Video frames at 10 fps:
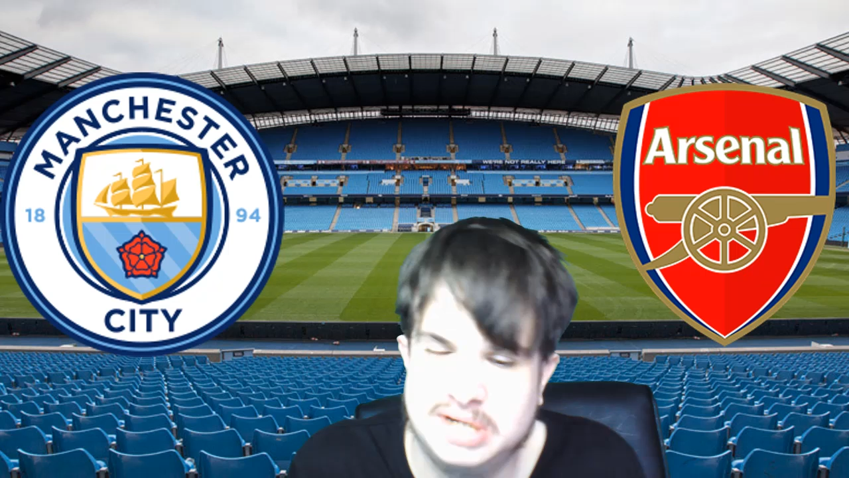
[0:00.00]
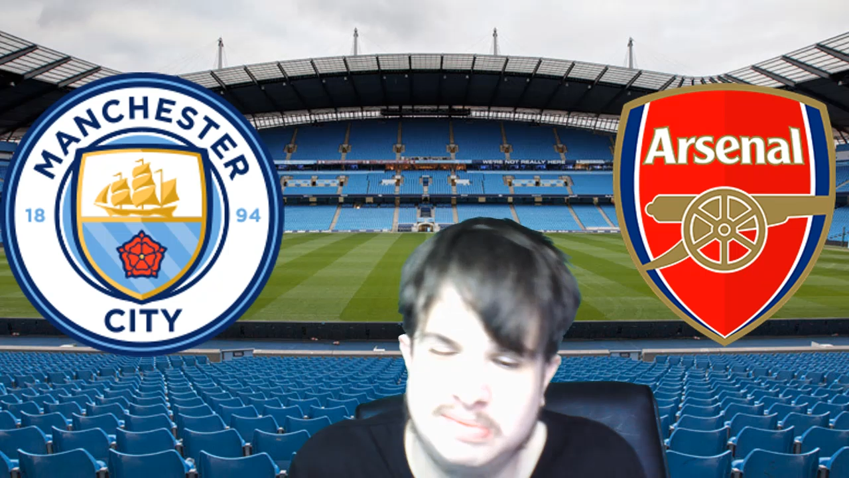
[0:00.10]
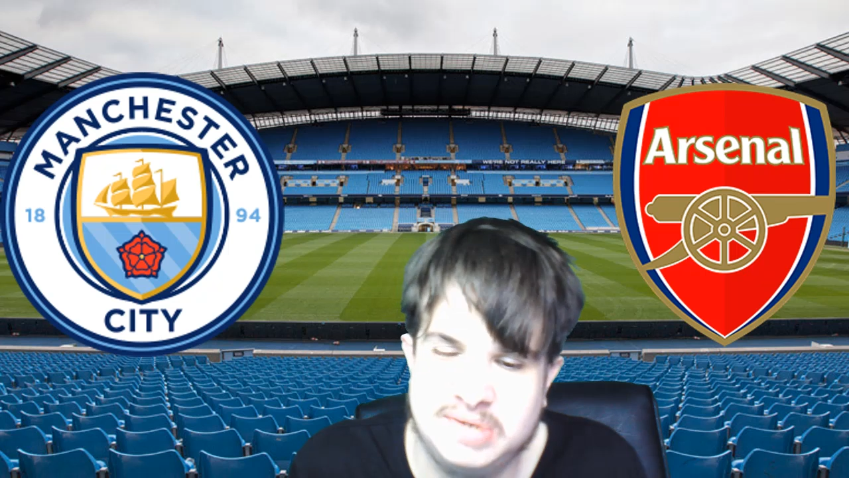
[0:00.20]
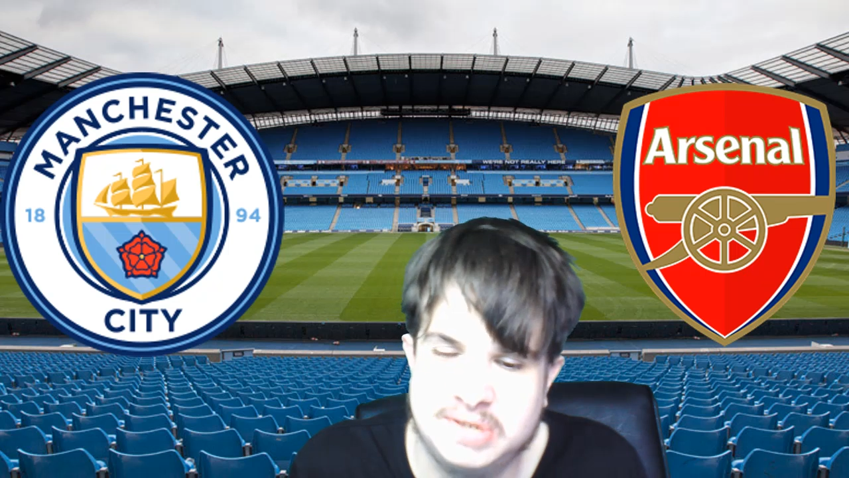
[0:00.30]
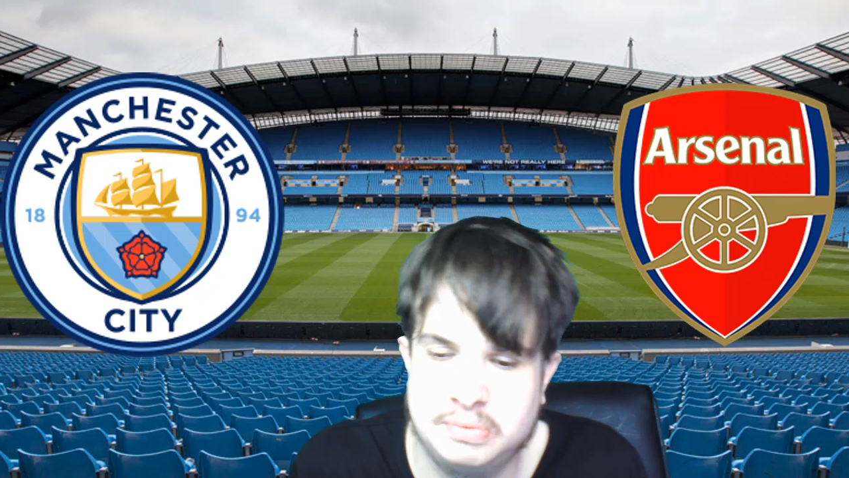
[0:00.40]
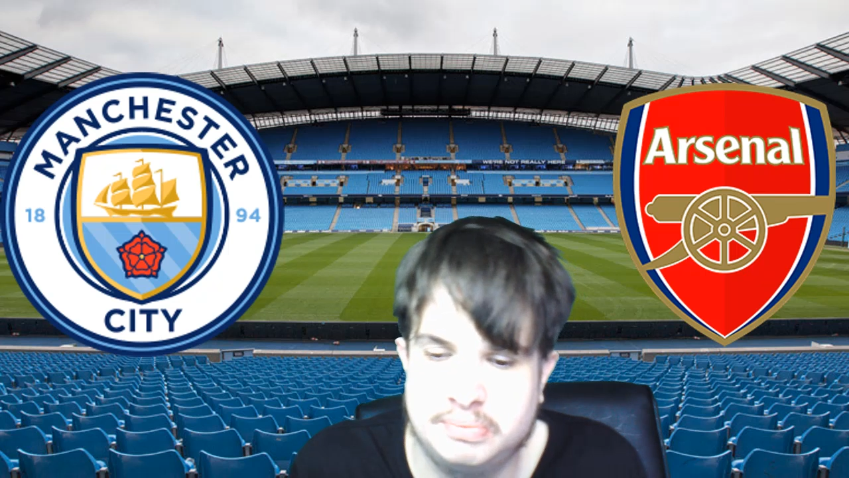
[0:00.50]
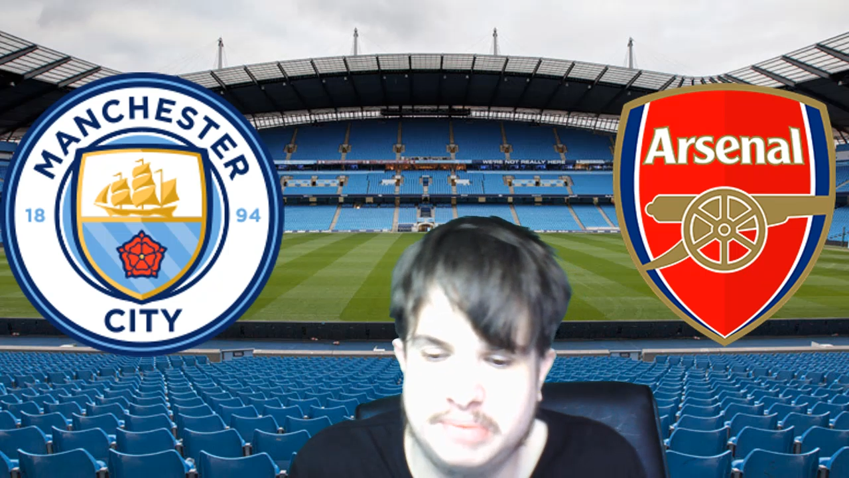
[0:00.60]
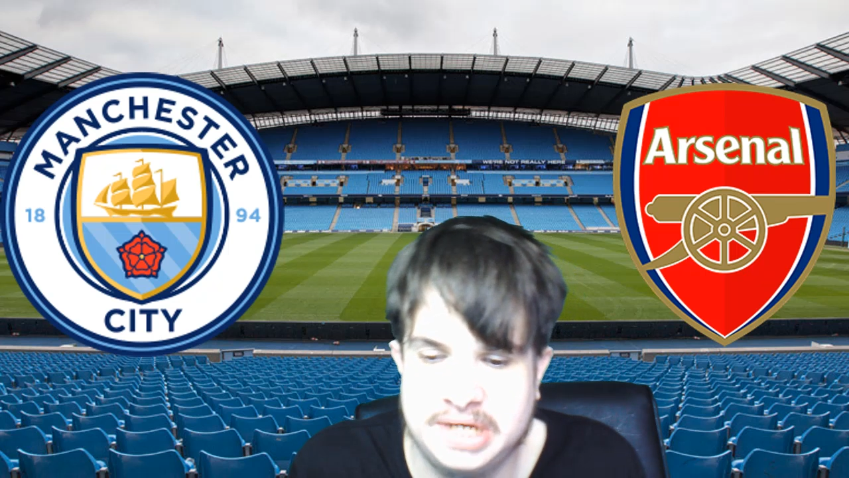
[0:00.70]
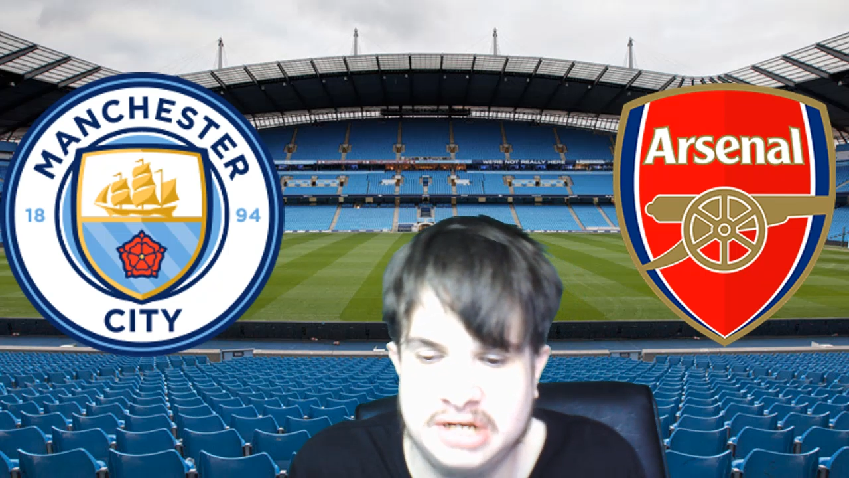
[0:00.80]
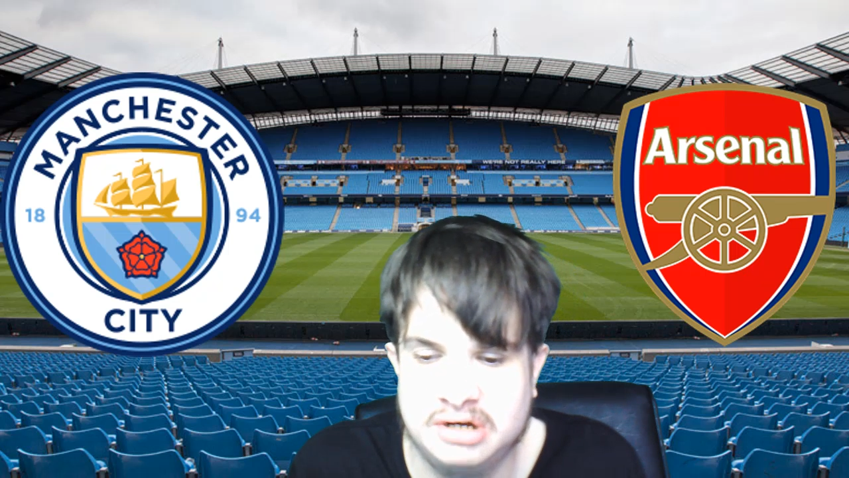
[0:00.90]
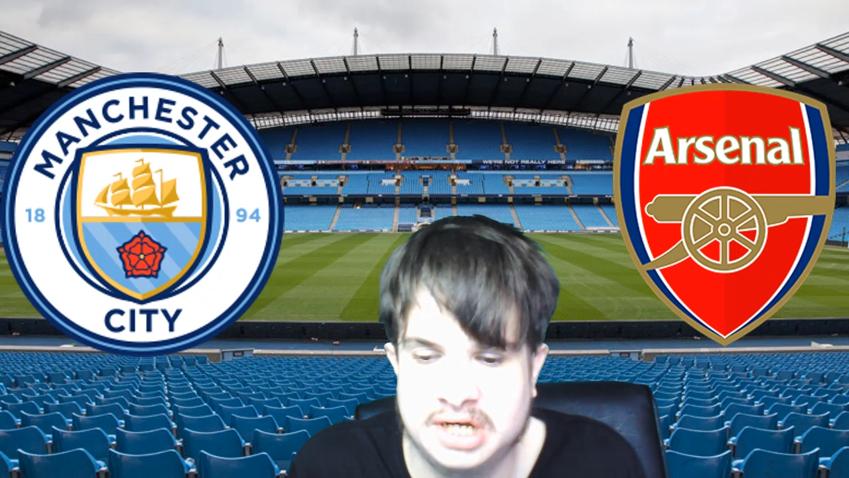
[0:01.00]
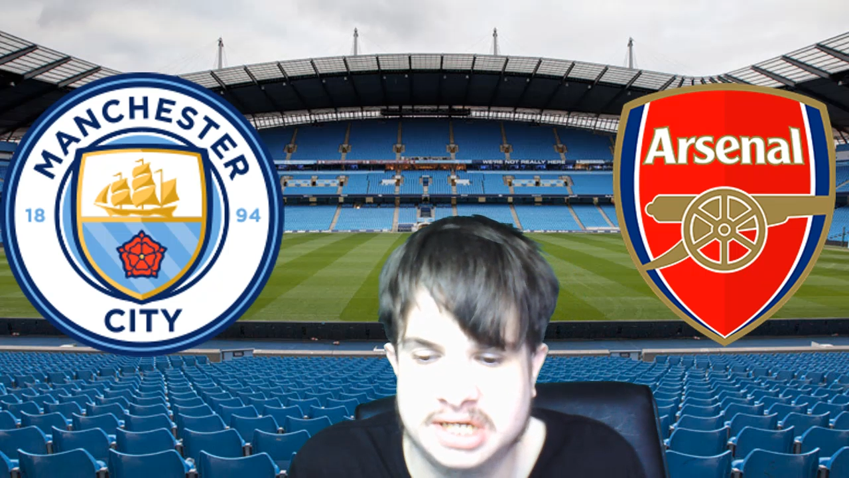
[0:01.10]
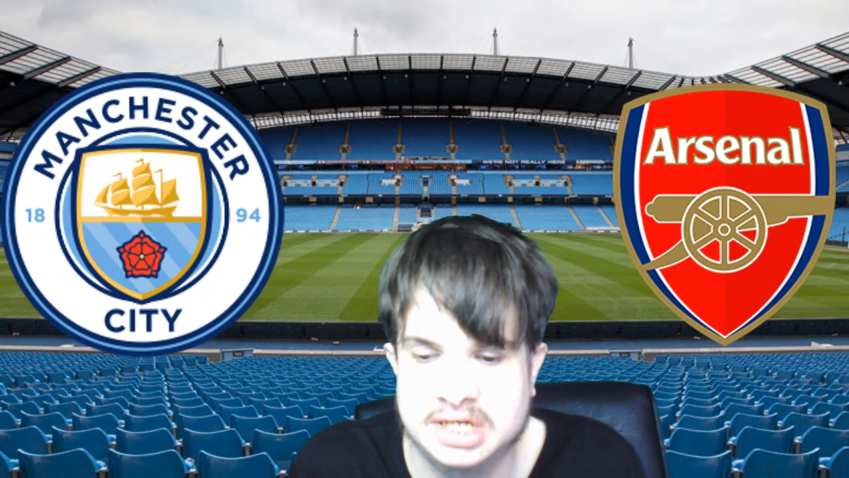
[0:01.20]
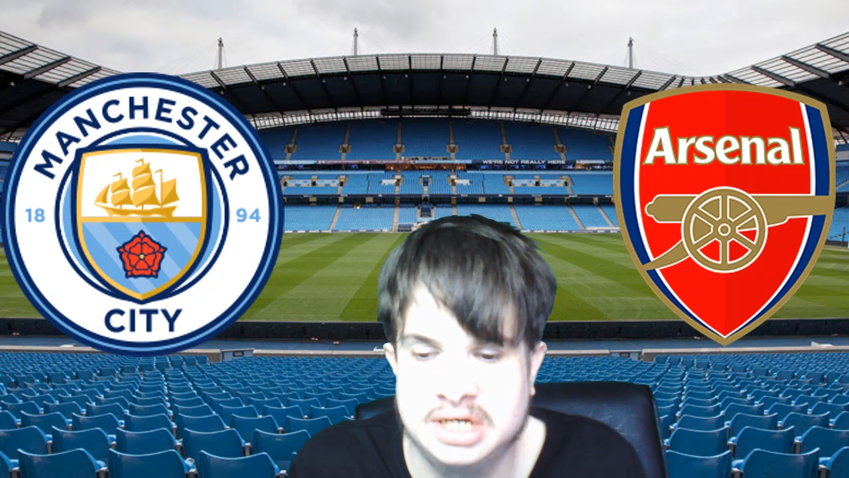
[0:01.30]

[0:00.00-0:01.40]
this would be like.